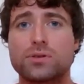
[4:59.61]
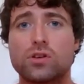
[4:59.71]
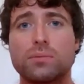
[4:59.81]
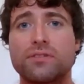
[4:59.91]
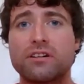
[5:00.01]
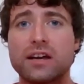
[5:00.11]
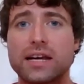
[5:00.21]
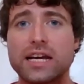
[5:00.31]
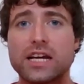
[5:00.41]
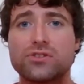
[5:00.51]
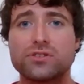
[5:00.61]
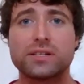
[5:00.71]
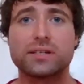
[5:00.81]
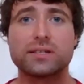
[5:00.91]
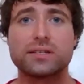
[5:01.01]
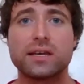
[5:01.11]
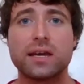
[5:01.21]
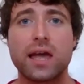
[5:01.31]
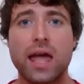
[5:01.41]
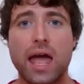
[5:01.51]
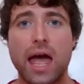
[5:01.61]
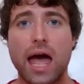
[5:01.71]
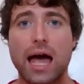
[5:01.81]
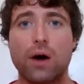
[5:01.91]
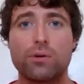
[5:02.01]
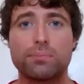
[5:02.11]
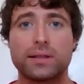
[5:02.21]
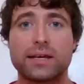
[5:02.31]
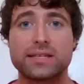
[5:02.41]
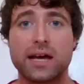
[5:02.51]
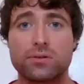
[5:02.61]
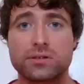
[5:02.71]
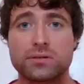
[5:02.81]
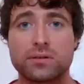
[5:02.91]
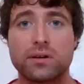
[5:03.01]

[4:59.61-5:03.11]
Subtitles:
So it'll be very interesting to see how it plays out.